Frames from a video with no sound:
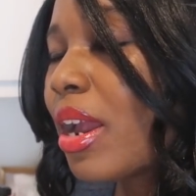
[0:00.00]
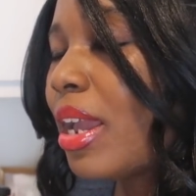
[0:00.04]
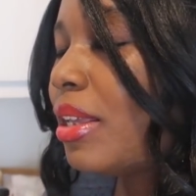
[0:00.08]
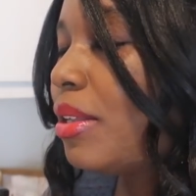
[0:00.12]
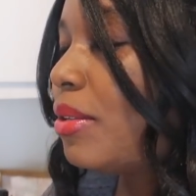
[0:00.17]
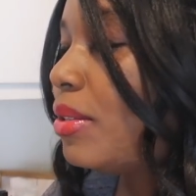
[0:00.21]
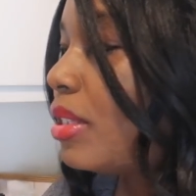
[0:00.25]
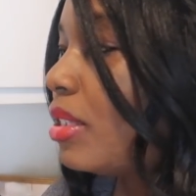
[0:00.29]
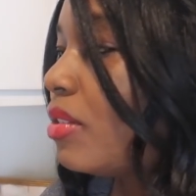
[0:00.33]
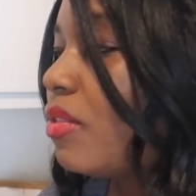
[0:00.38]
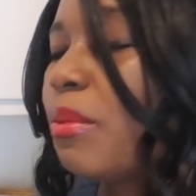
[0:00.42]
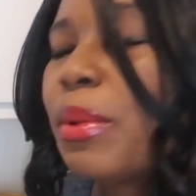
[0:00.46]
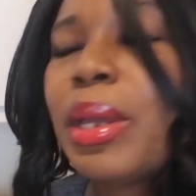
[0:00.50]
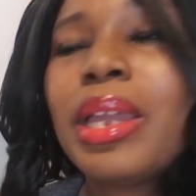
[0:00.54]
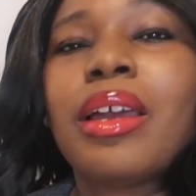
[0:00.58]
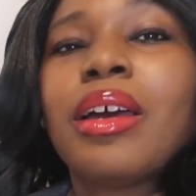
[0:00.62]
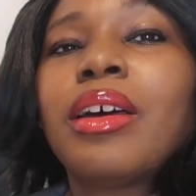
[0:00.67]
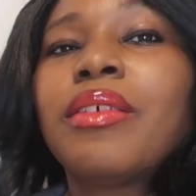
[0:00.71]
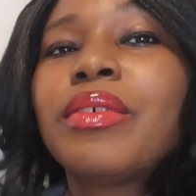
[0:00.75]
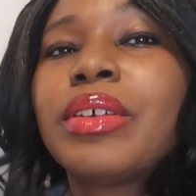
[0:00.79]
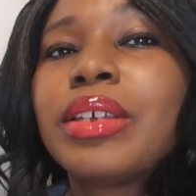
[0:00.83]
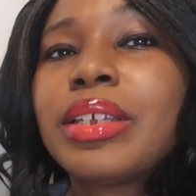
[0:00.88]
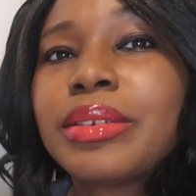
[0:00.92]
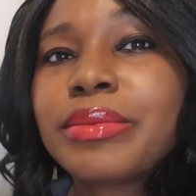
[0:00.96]
I use this on my
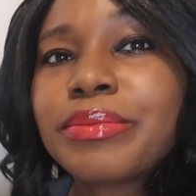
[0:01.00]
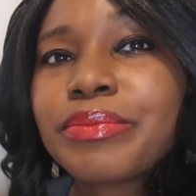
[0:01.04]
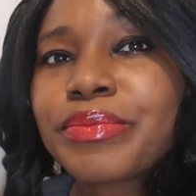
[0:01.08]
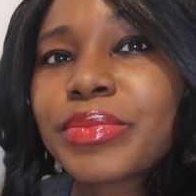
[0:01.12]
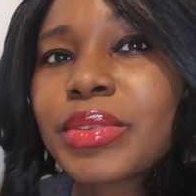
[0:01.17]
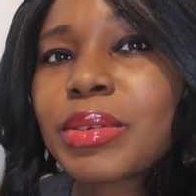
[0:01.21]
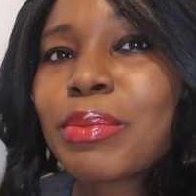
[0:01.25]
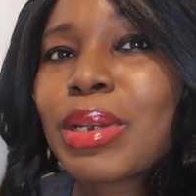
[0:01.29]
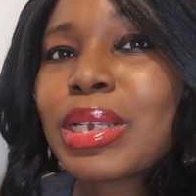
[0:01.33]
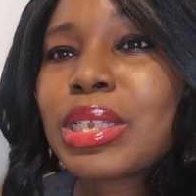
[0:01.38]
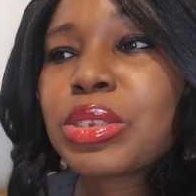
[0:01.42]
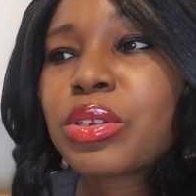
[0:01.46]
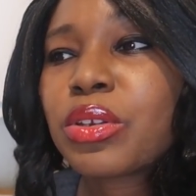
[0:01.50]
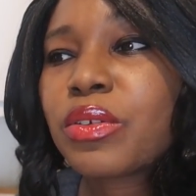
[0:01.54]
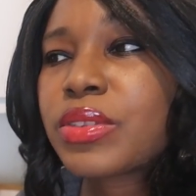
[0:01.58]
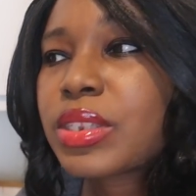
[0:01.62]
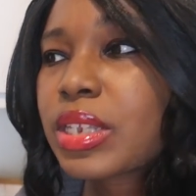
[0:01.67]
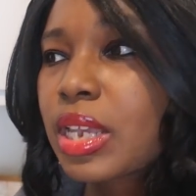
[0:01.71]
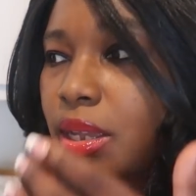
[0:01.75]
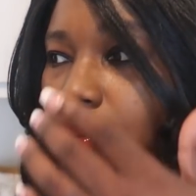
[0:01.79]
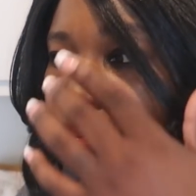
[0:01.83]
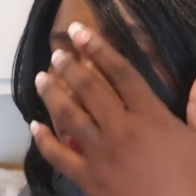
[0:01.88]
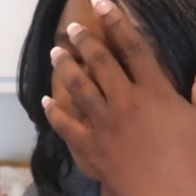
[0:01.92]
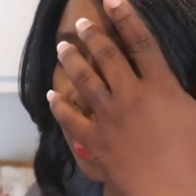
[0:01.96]
oven, my
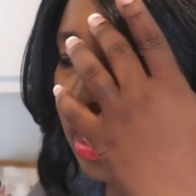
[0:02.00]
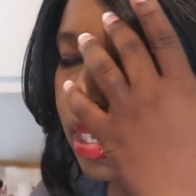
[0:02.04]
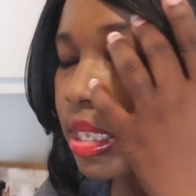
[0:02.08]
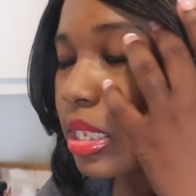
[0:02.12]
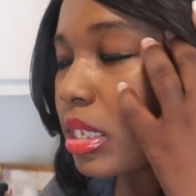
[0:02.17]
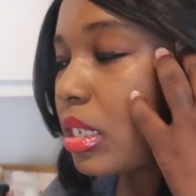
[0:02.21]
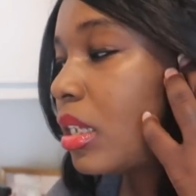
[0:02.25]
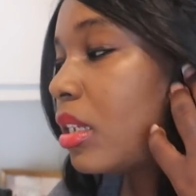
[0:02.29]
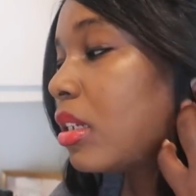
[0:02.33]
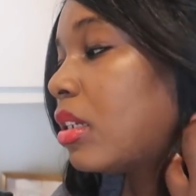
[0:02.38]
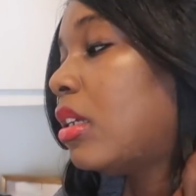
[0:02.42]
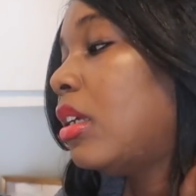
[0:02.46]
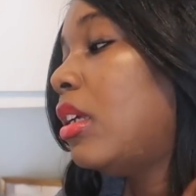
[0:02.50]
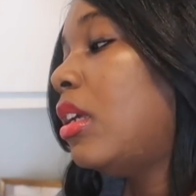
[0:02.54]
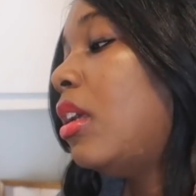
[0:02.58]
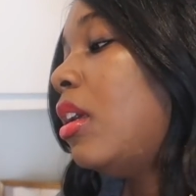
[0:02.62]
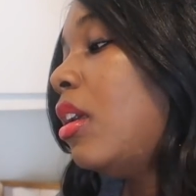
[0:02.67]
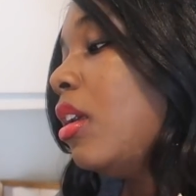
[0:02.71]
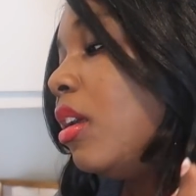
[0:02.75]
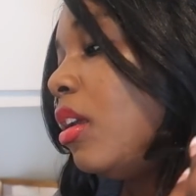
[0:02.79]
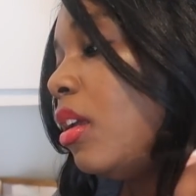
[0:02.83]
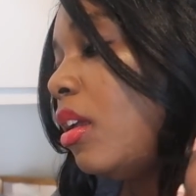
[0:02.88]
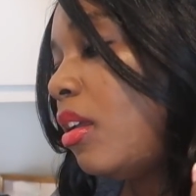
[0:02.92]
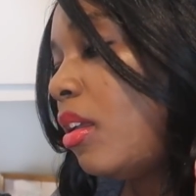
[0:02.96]
stovetop. That's it.
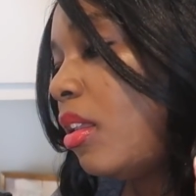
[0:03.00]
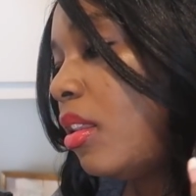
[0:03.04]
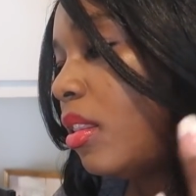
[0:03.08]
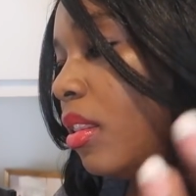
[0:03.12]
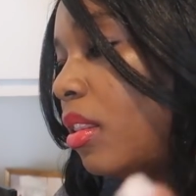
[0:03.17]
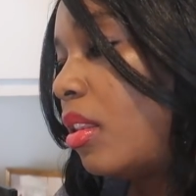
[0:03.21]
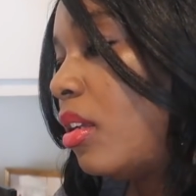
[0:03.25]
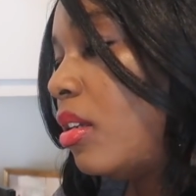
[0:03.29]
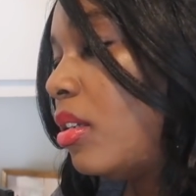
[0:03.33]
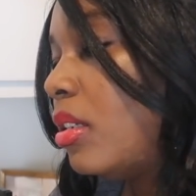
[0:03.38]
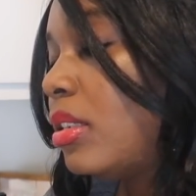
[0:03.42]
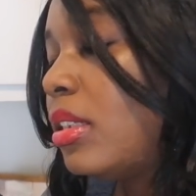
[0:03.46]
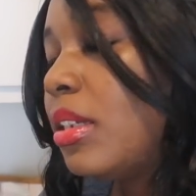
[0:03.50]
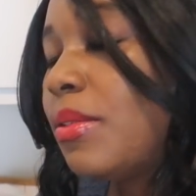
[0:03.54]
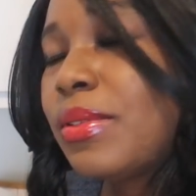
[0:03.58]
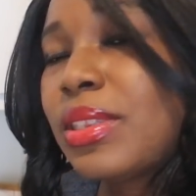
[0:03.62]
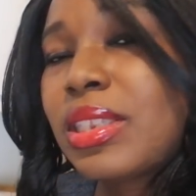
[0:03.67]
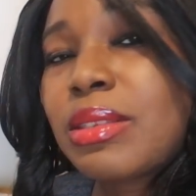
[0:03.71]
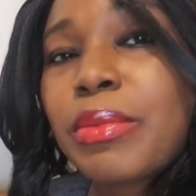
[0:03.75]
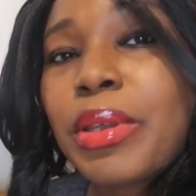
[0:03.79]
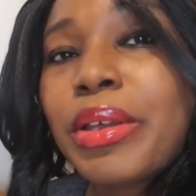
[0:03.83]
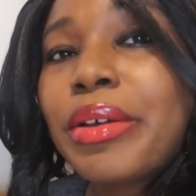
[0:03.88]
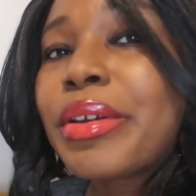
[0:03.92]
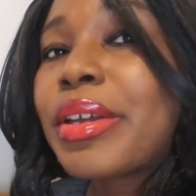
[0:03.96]

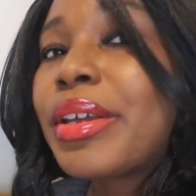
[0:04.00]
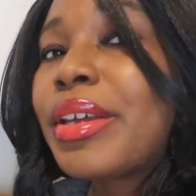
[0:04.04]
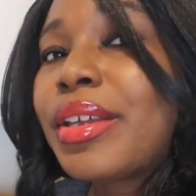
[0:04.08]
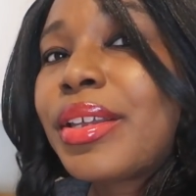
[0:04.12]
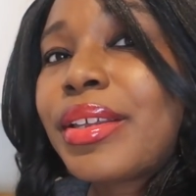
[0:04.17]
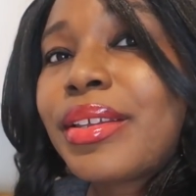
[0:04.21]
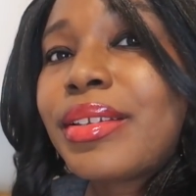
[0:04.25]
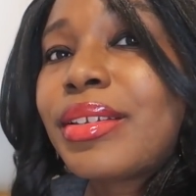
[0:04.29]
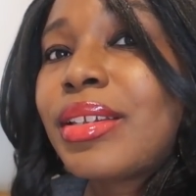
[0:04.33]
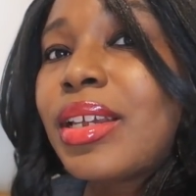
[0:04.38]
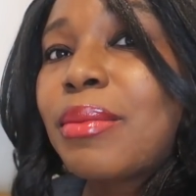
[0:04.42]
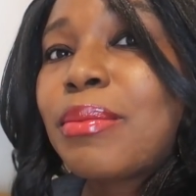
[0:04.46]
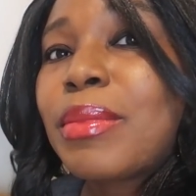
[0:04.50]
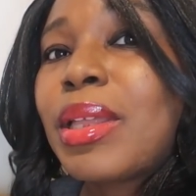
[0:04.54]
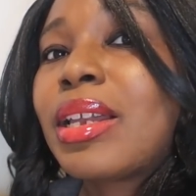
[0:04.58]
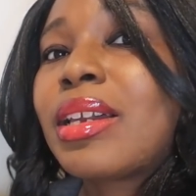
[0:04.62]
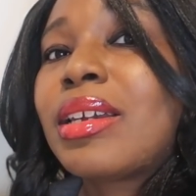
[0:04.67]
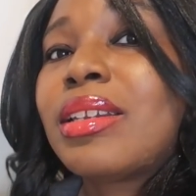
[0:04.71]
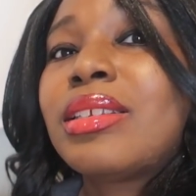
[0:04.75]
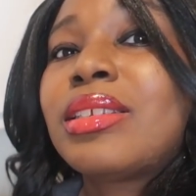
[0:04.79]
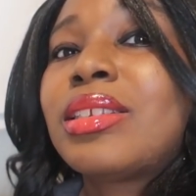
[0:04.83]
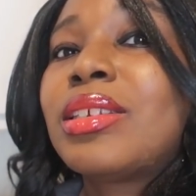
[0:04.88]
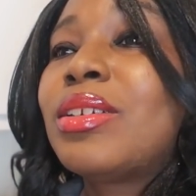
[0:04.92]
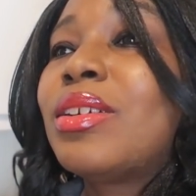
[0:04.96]
Don't smell good. I'm
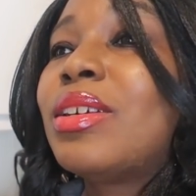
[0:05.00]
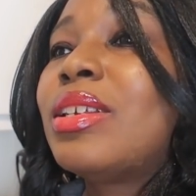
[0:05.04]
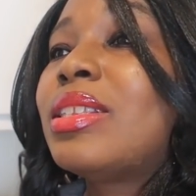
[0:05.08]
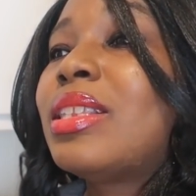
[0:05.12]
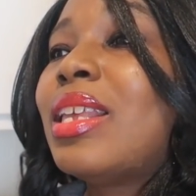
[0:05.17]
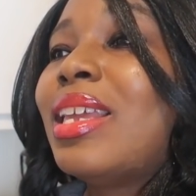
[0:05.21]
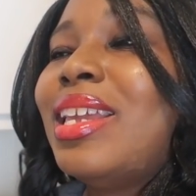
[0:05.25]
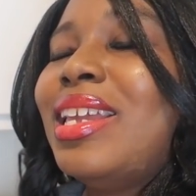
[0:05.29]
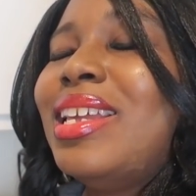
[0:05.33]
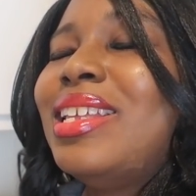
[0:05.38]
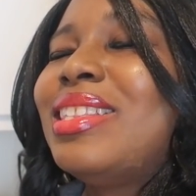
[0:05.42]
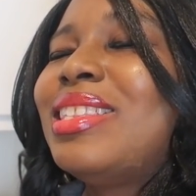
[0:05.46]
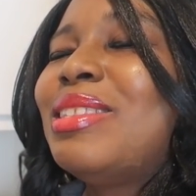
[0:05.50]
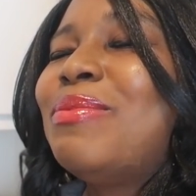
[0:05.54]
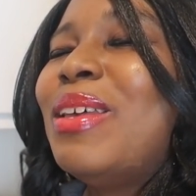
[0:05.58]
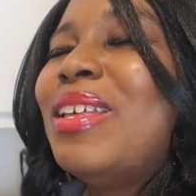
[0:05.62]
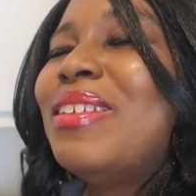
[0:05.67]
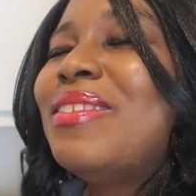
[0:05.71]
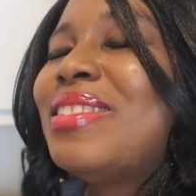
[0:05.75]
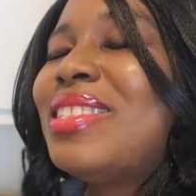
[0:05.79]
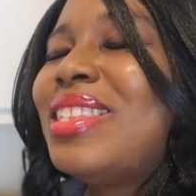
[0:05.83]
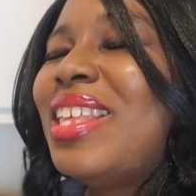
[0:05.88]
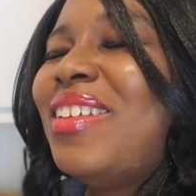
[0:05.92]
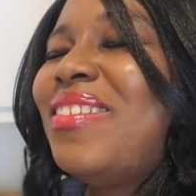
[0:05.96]
not gonna sit here and say it
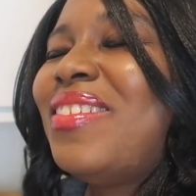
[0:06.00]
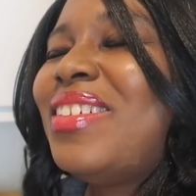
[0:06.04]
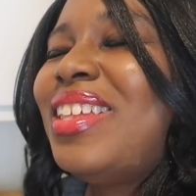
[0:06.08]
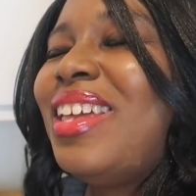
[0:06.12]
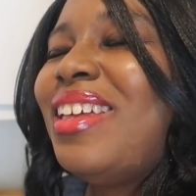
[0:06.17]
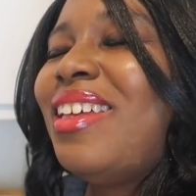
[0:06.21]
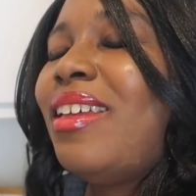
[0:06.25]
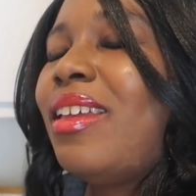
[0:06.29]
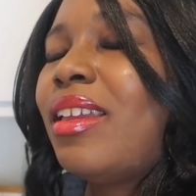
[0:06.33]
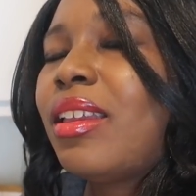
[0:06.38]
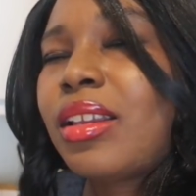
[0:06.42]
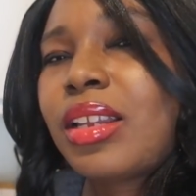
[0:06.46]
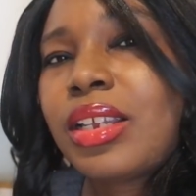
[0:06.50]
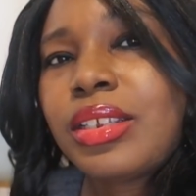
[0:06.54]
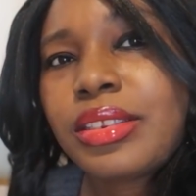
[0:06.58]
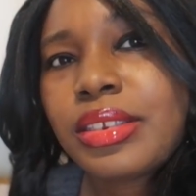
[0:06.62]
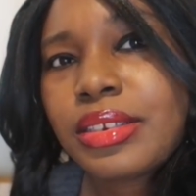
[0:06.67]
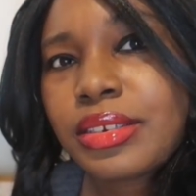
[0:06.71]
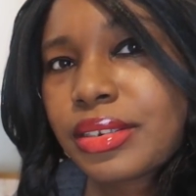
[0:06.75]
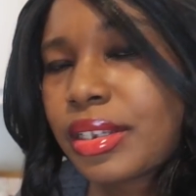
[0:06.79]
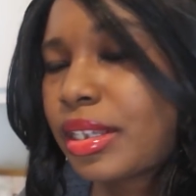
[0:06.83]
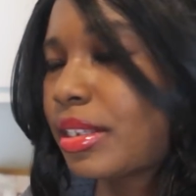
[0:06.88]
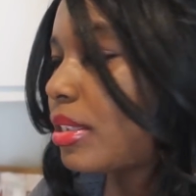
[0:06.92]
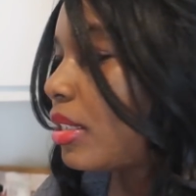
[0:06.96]
smells so good because
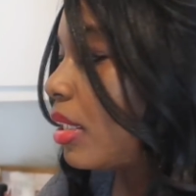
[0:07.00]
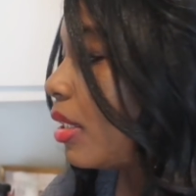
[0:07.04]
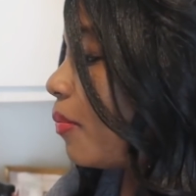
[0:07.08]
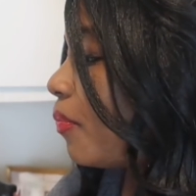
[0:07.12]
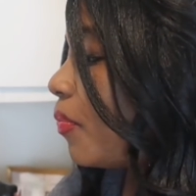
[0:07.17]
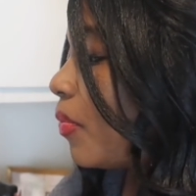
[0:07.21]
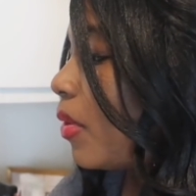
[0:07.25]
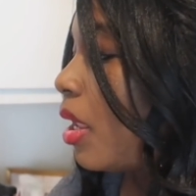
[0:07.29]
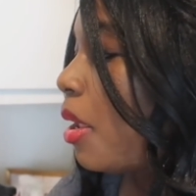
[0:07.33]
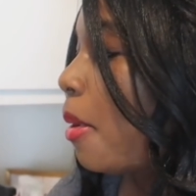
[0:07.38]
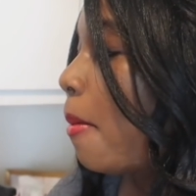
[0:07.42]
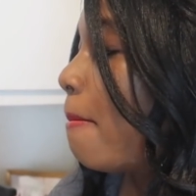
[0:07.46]
it doesn't.